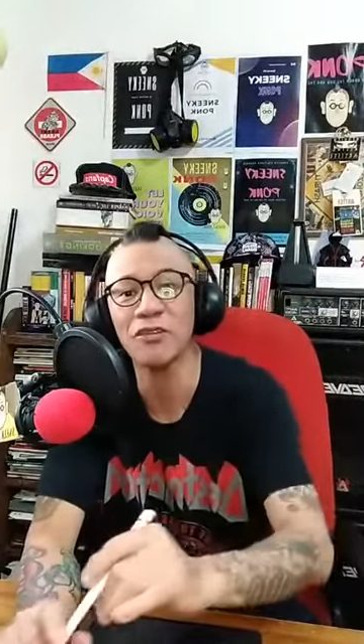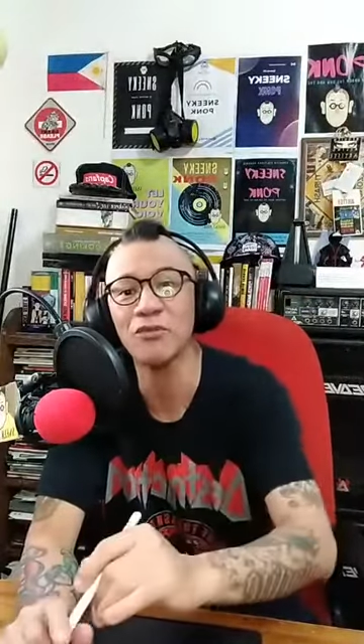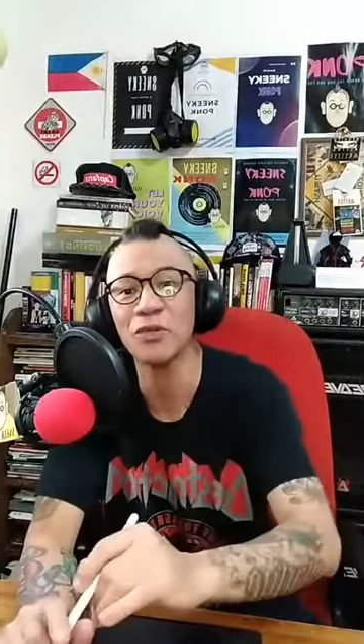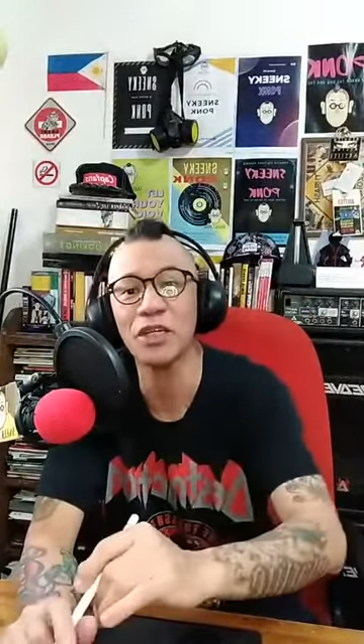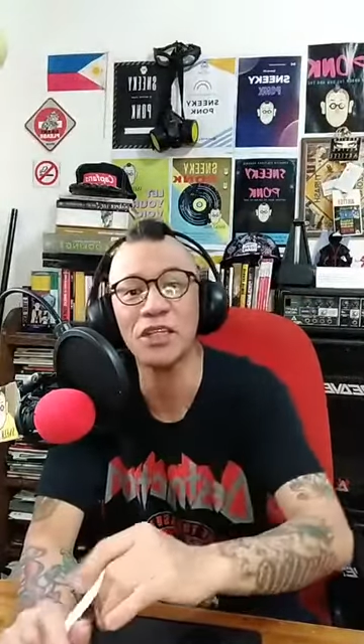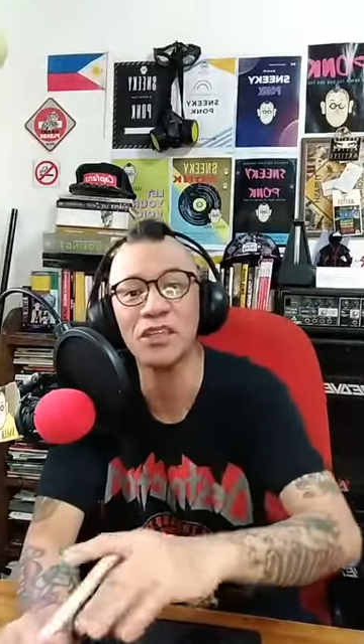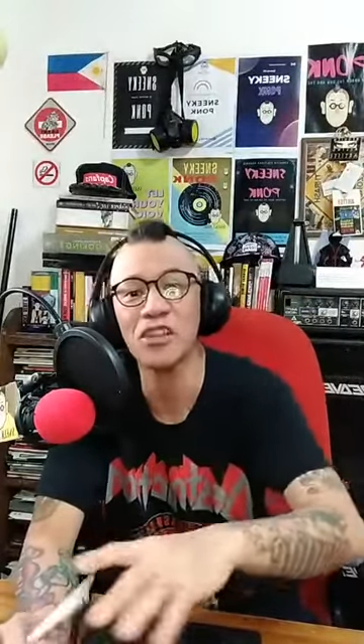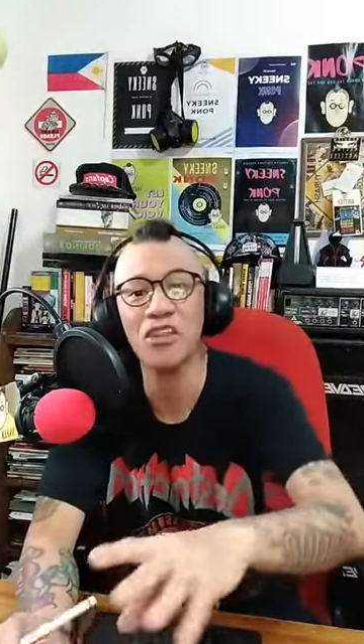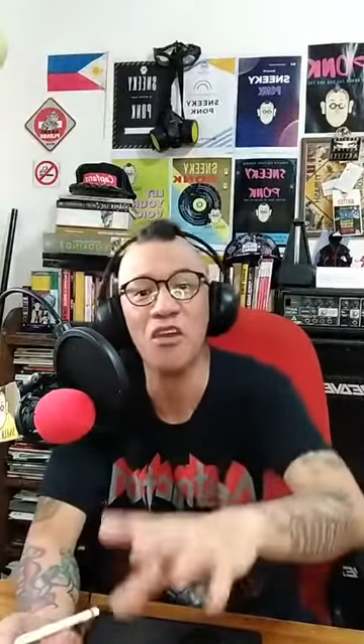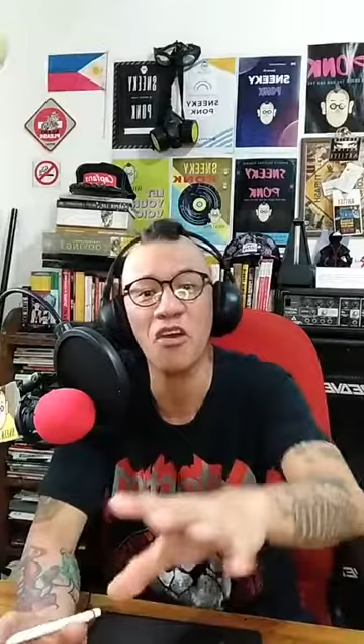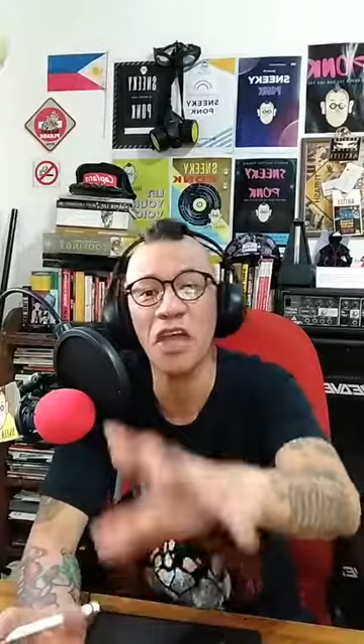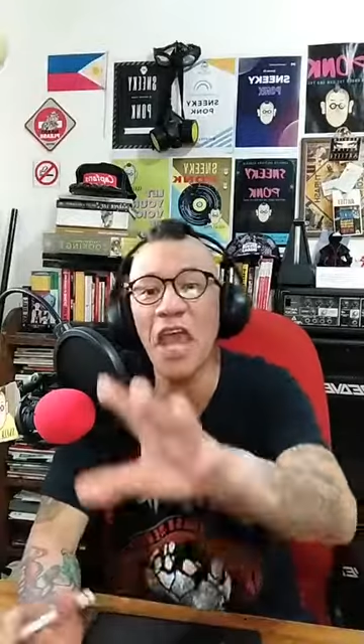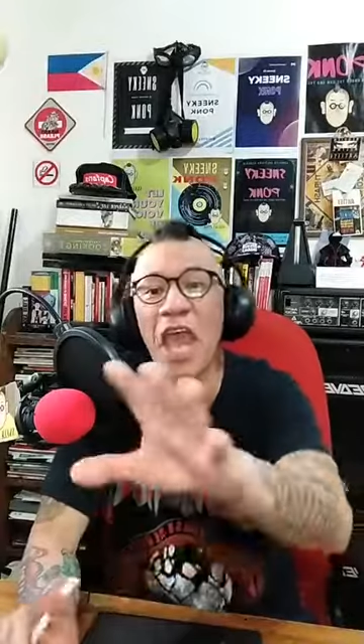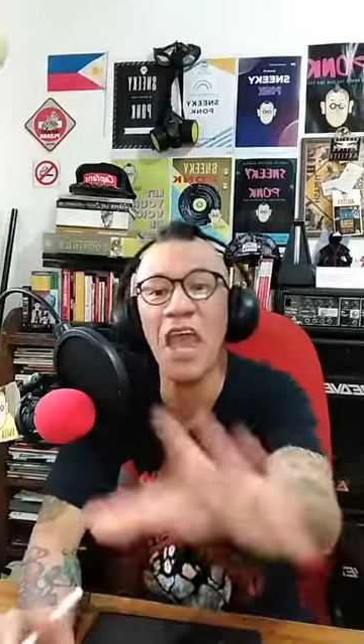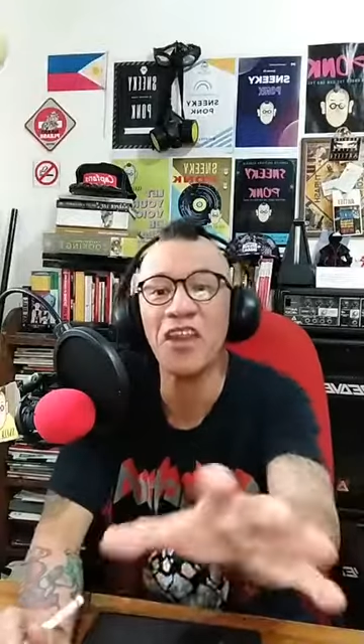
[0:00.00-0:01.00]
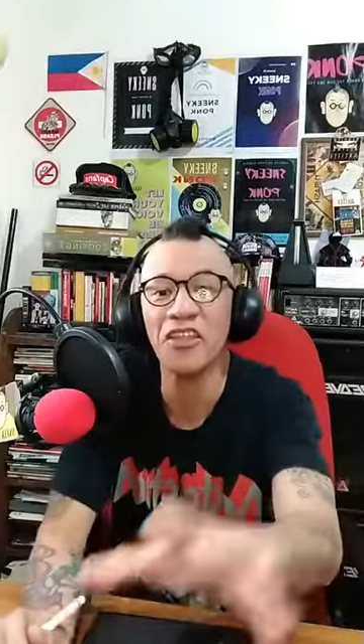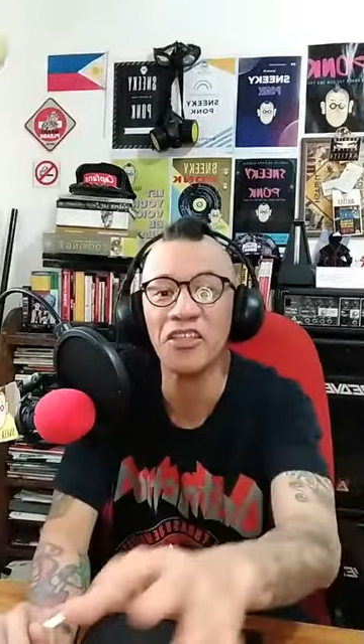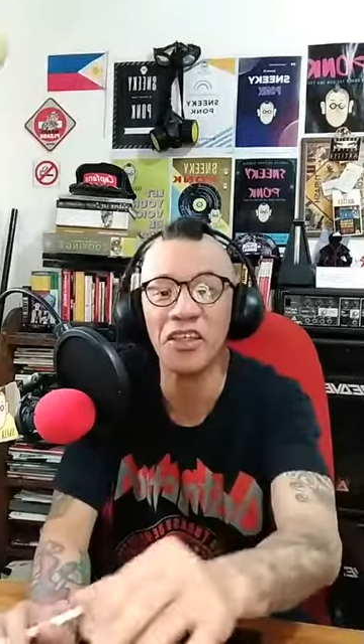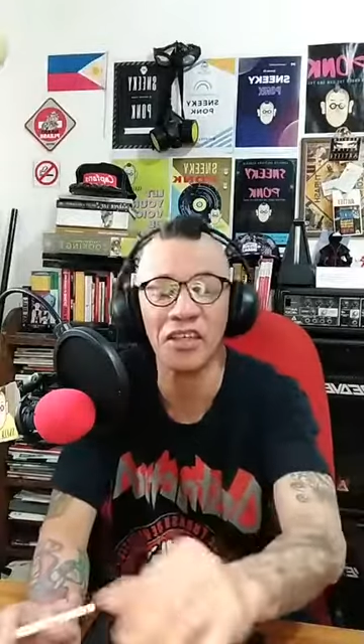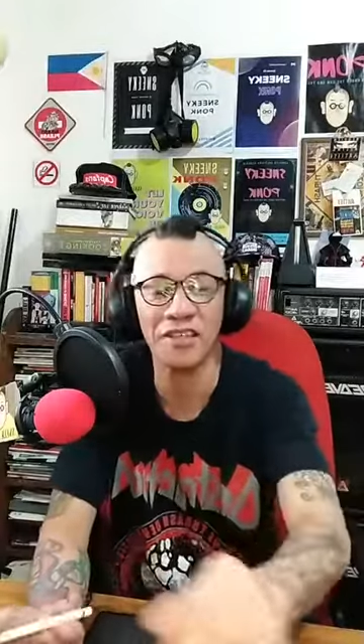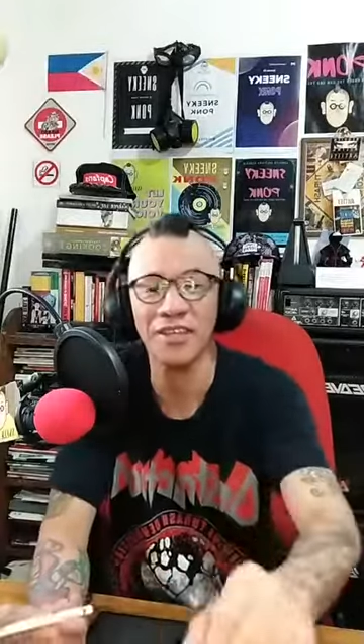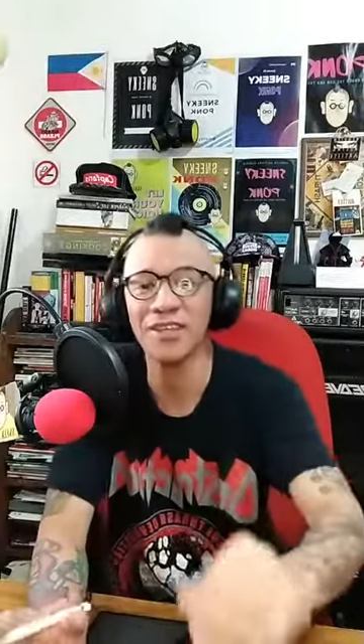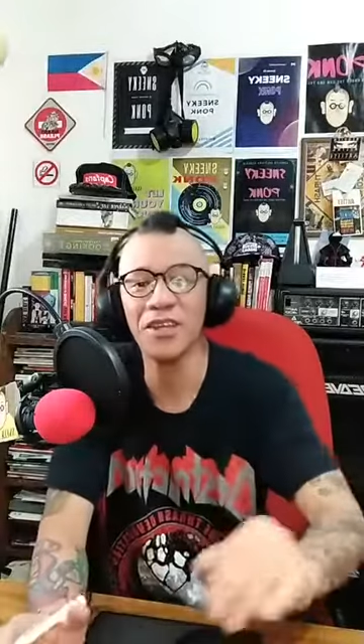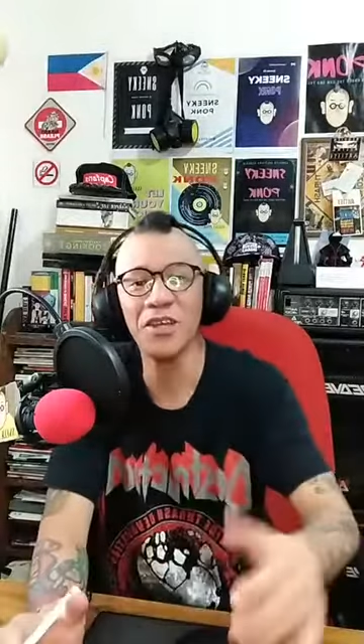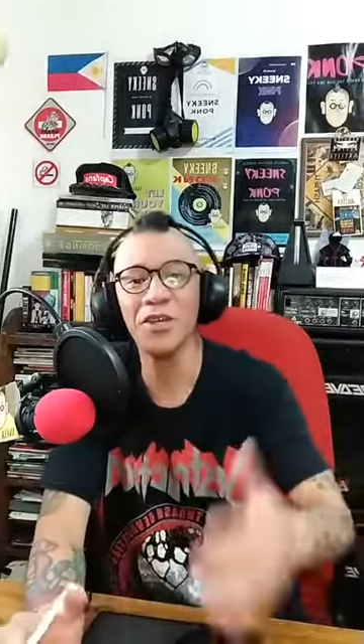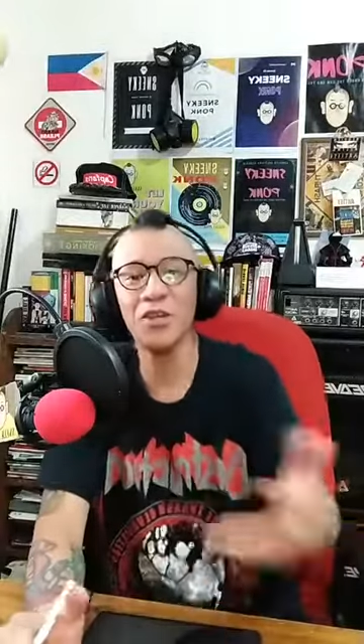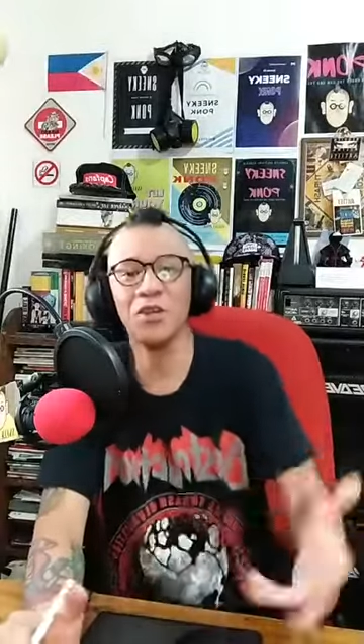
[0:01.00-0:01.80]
and we can talk anything that